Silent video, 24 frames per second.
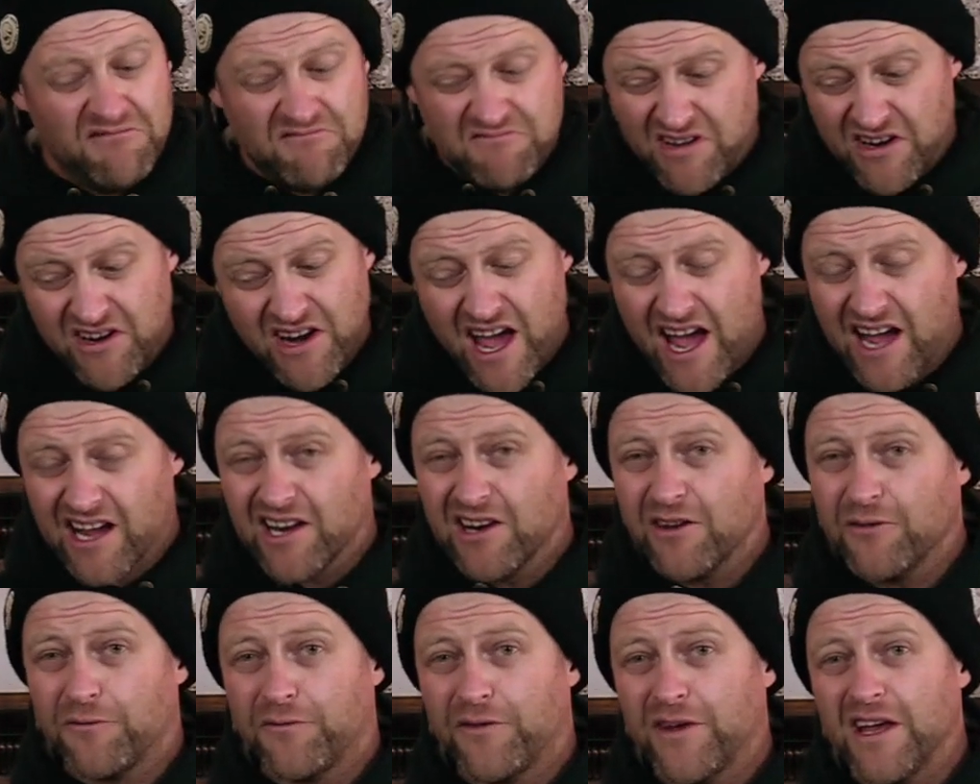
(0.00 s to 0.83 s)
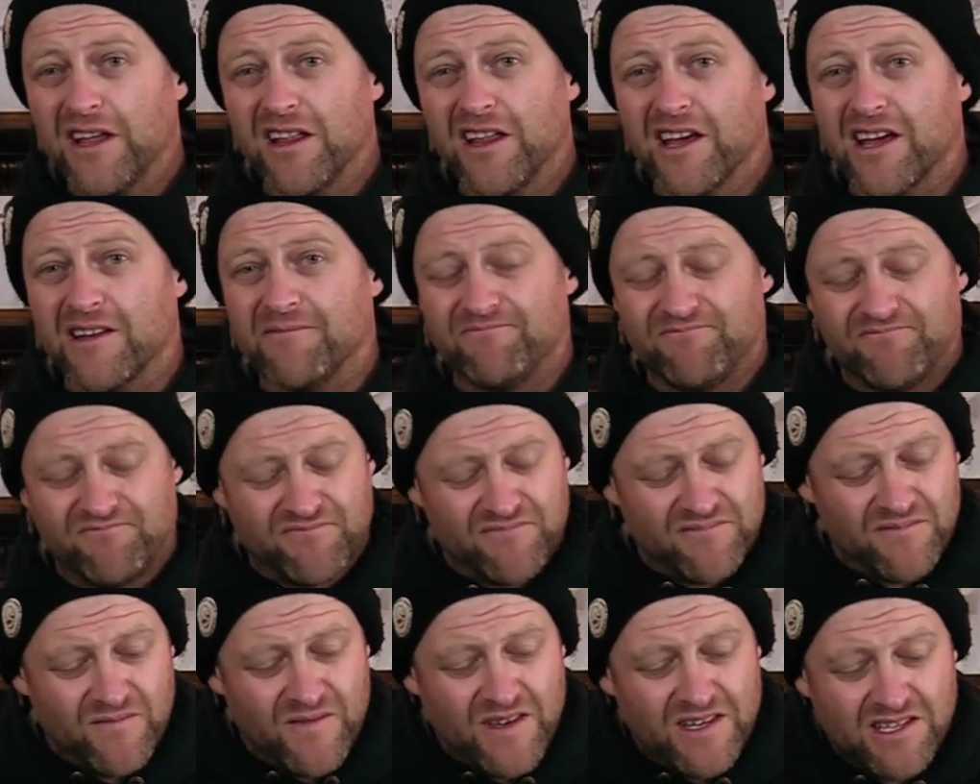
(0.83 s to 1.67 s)
you're not gonna feel it.
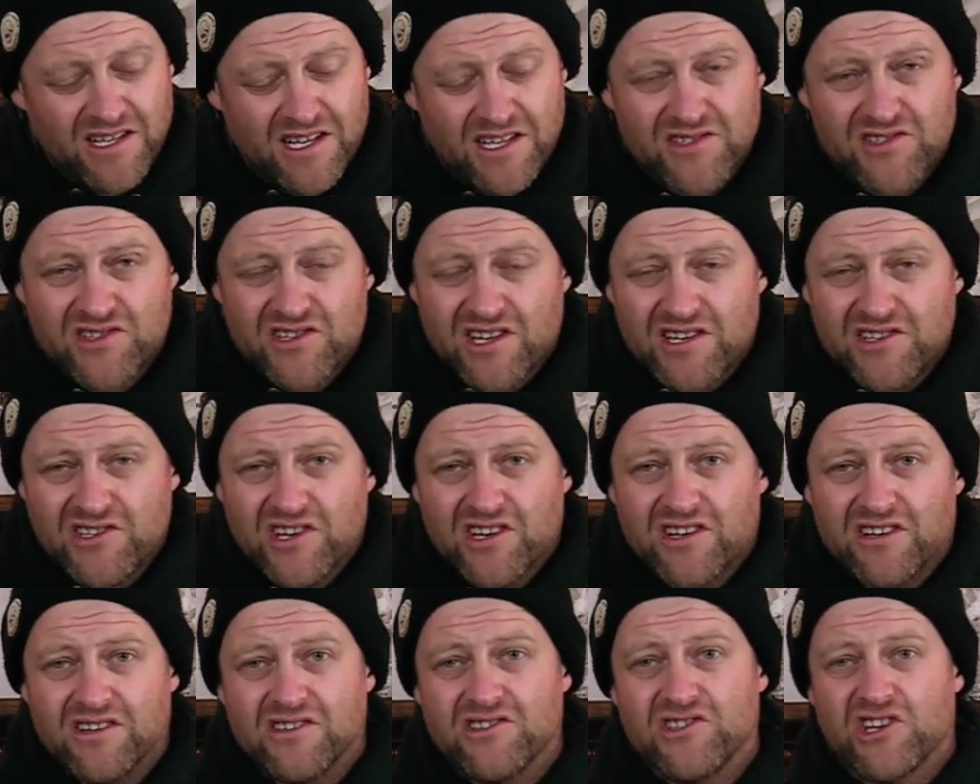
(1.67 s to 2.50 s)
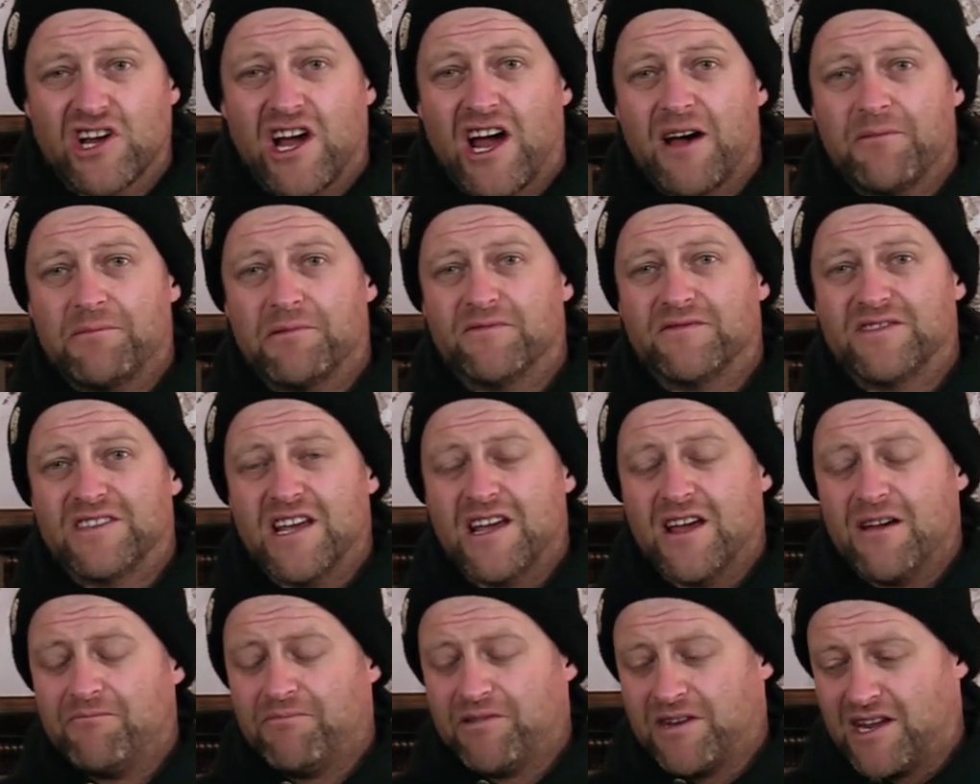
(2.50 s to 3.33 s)
It does such a good job of
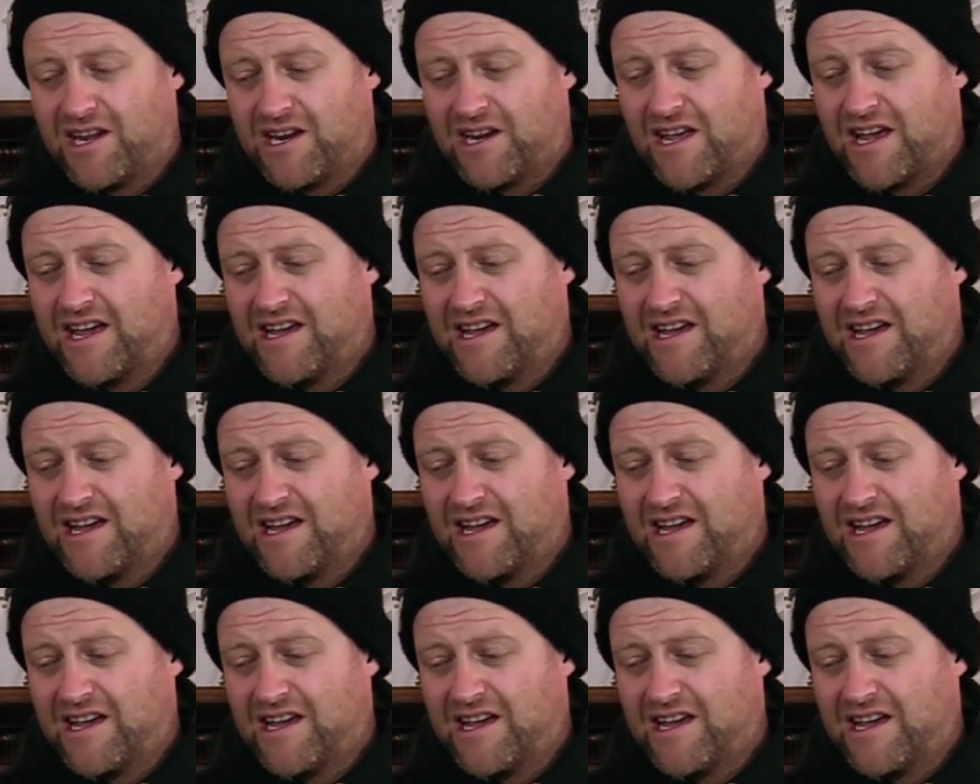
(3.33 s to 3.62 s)
dampening.